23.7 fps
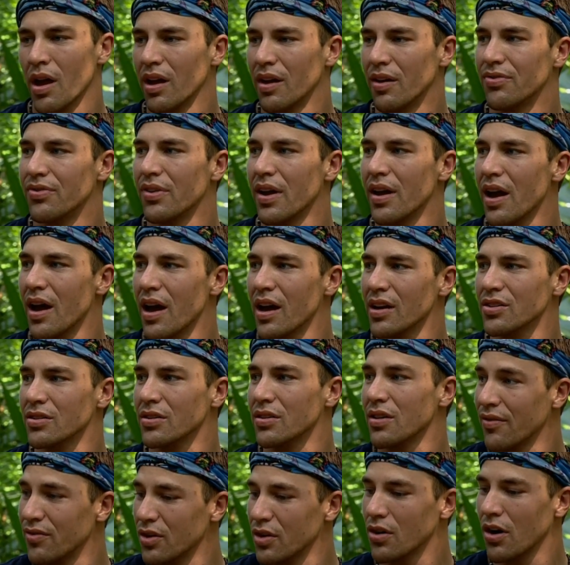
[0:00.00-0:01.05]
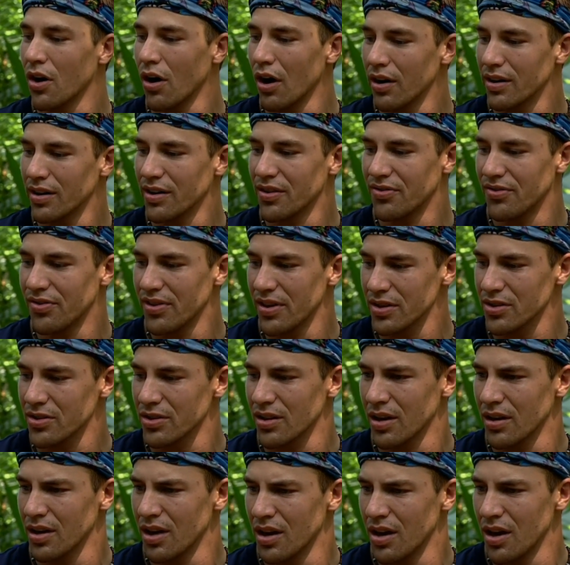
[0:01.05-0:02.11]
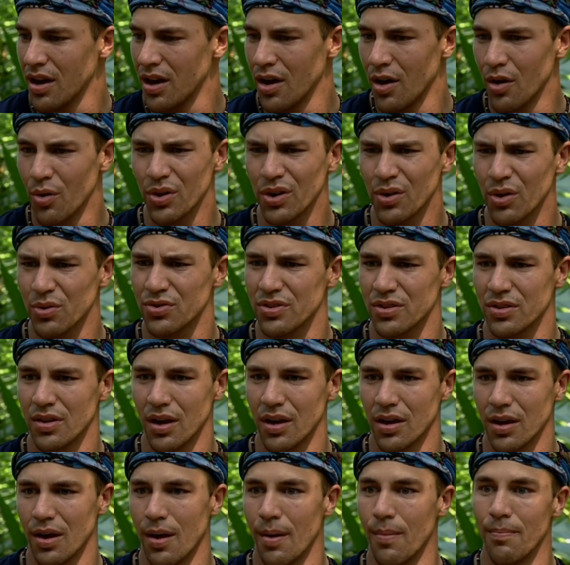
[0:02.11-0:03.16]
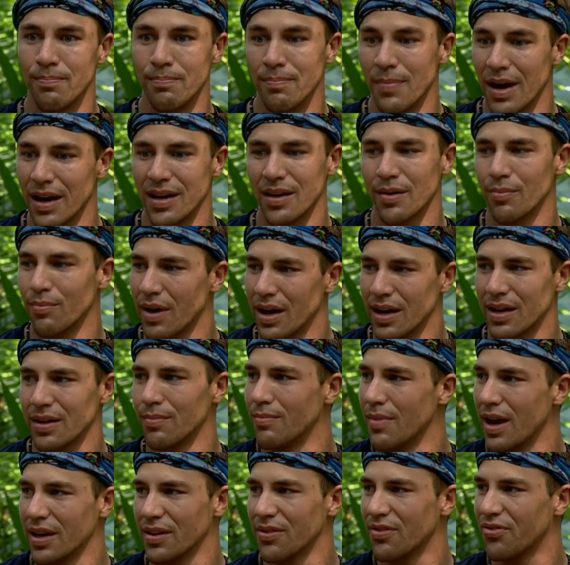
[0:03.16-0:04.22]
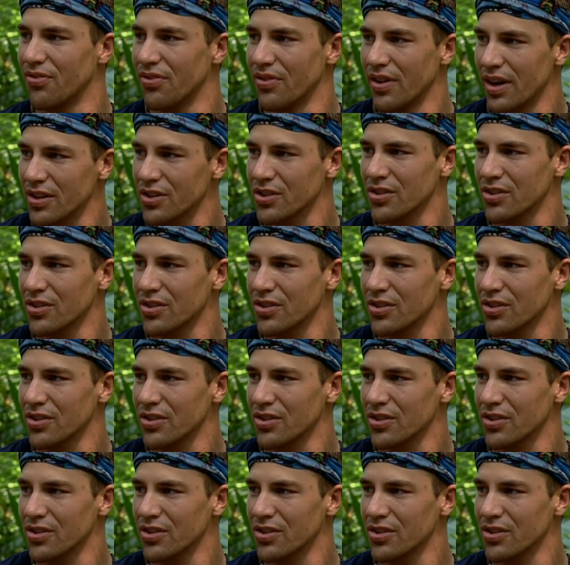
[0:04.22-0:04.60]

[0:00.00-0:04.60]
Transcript: If they ask, have you caught any fish? We don't say many, many, many fish.